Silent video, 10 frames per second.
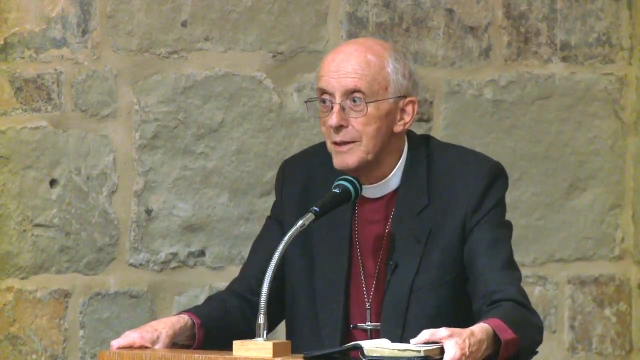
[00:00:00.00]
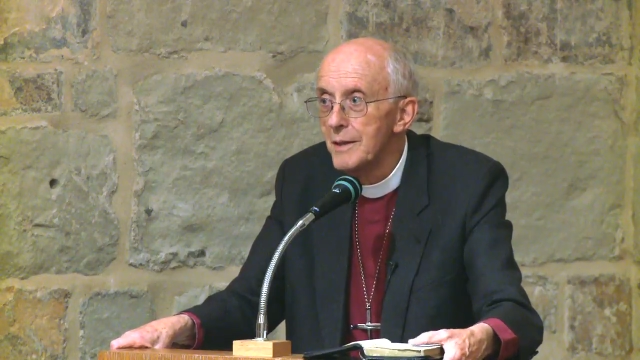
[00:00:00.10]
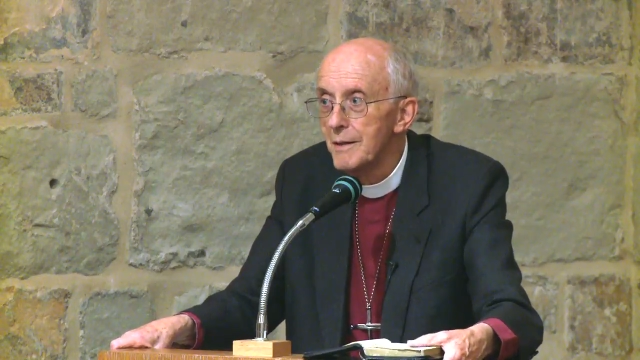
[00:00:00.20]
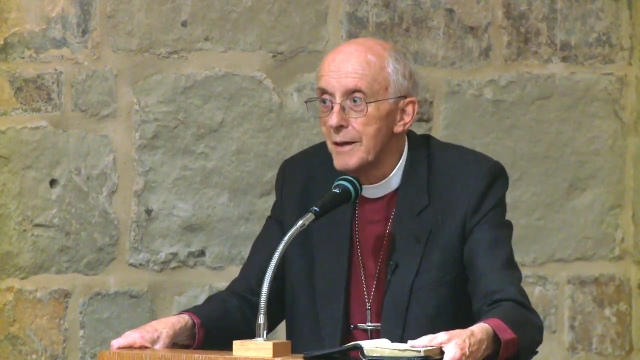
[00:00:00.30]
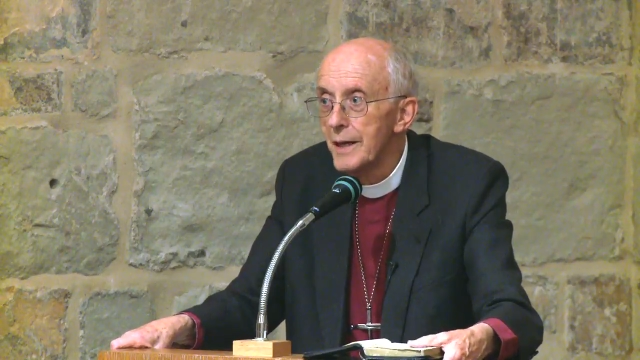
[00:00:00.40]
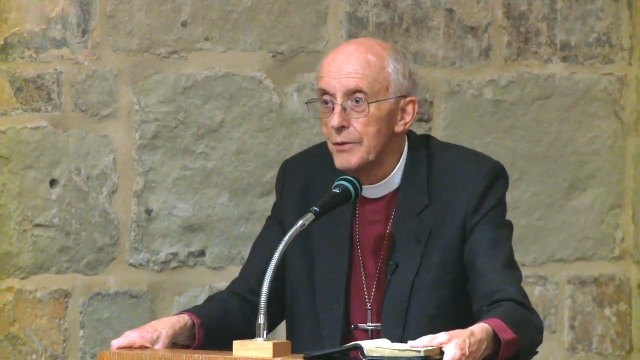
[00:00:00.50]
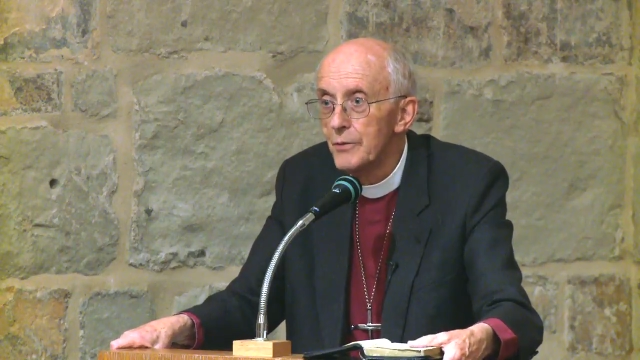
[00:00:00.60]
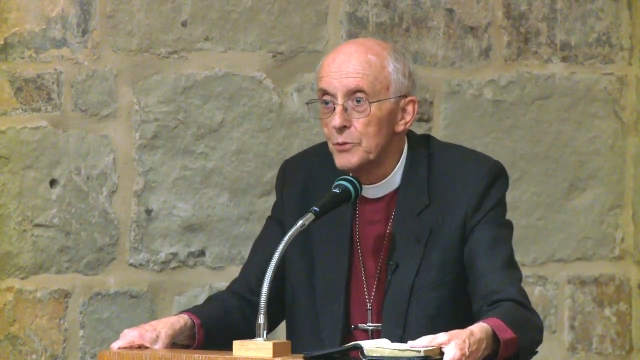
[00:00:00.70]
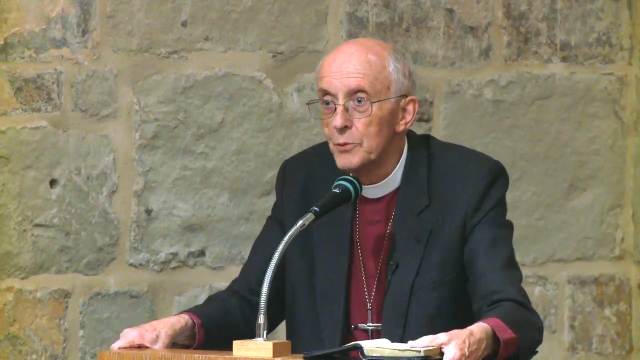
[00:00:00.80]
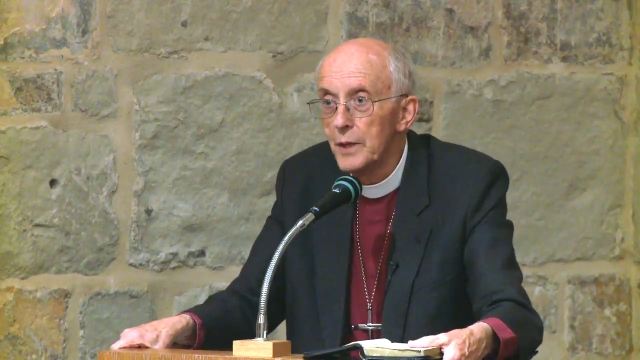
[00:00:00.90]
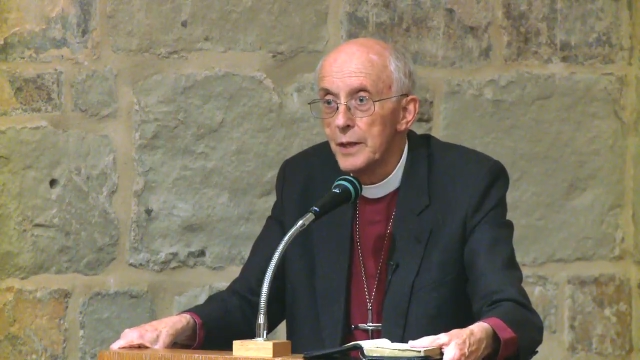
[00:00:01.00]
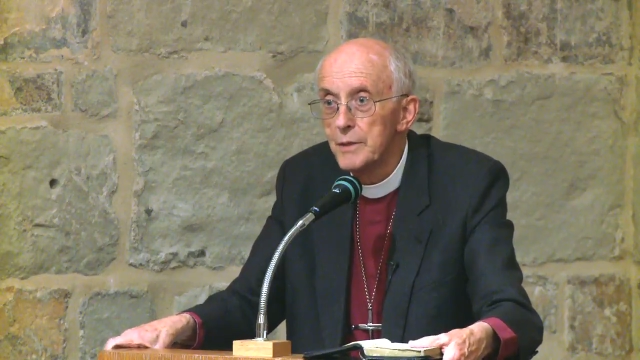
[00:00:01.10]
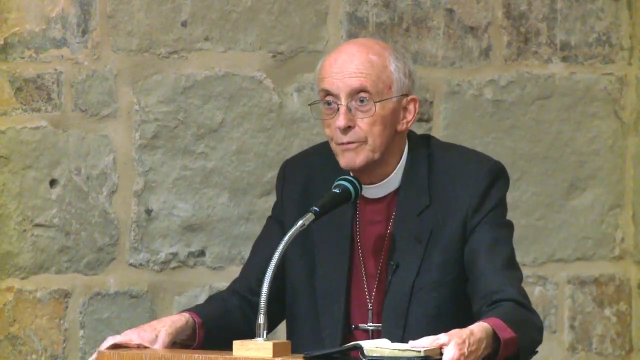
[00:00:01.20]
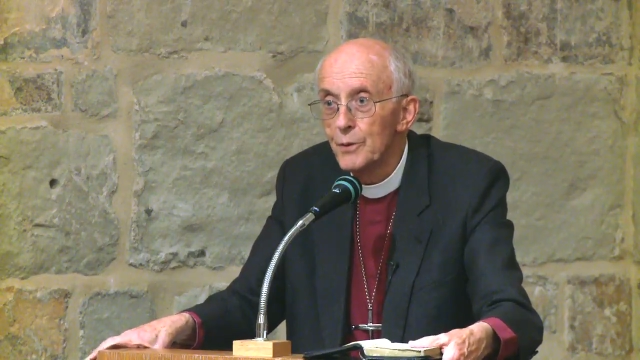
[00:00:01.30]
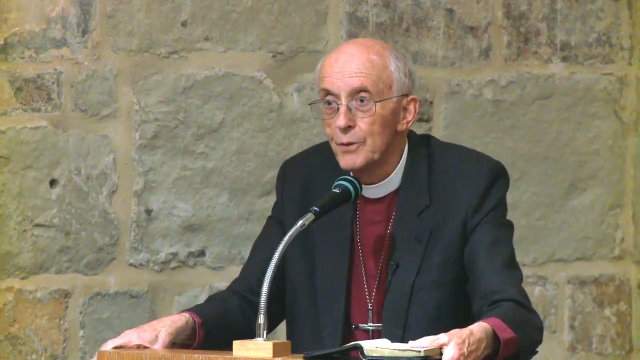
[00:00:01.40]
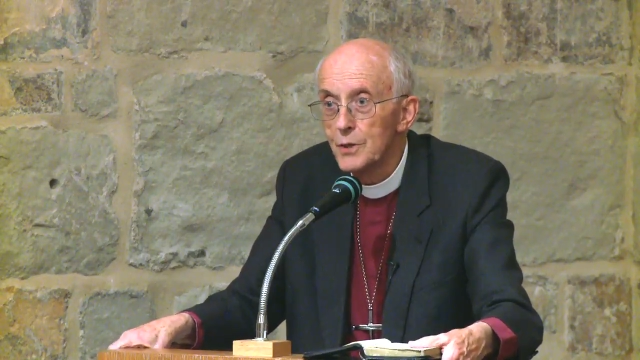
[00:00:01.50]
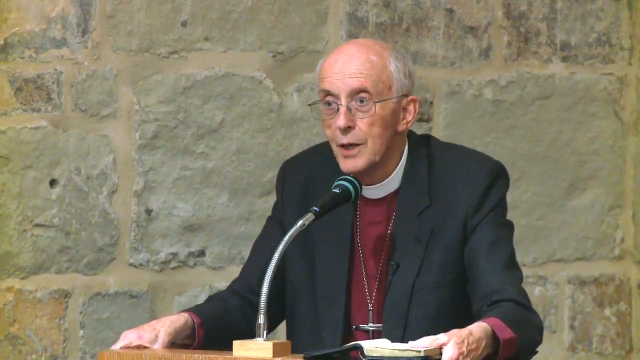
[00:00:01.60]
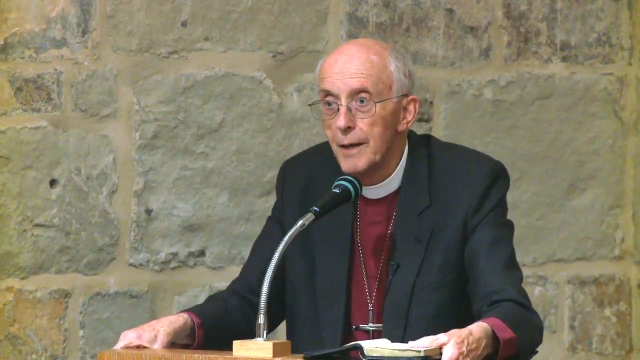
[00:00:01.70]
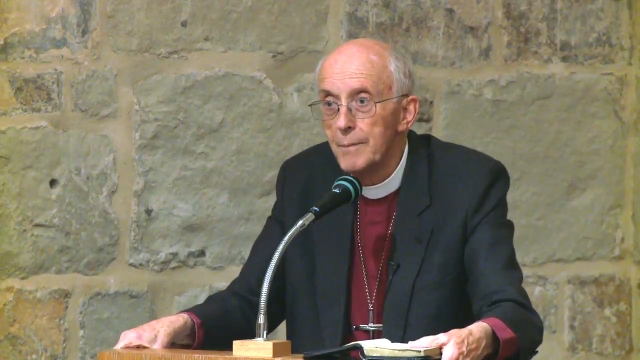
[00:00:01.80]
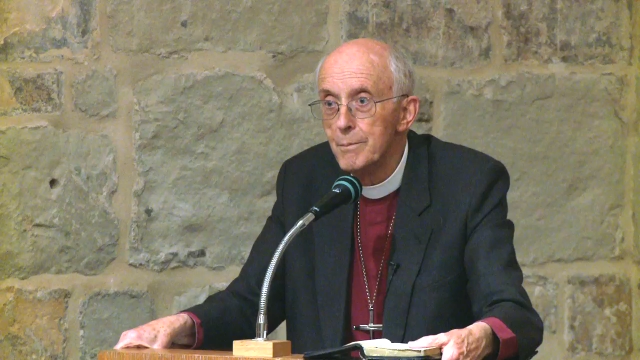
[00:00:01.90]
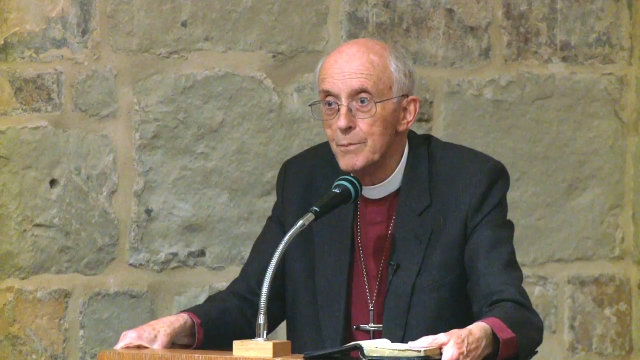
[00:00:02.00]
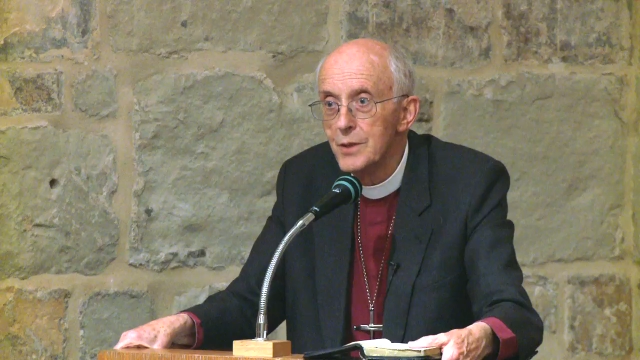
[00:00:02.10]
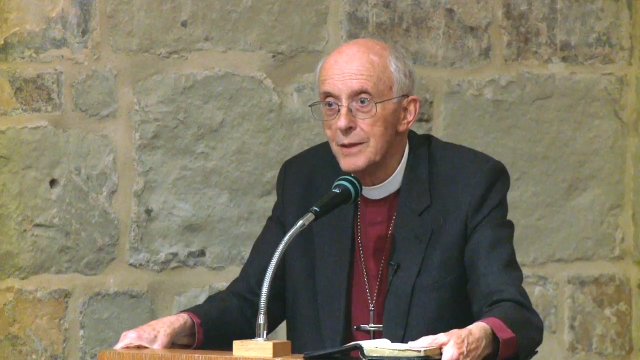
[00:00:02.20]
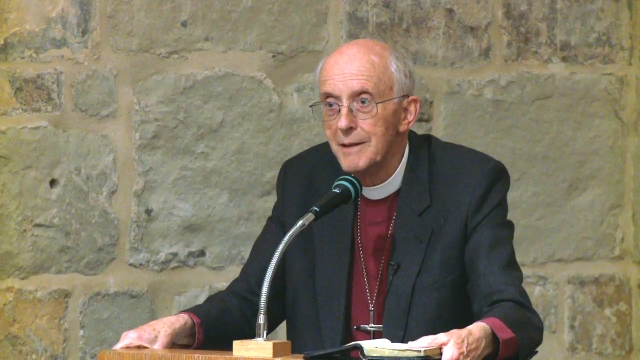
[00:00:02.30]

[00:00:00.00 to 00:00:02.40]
and led through their difficult times.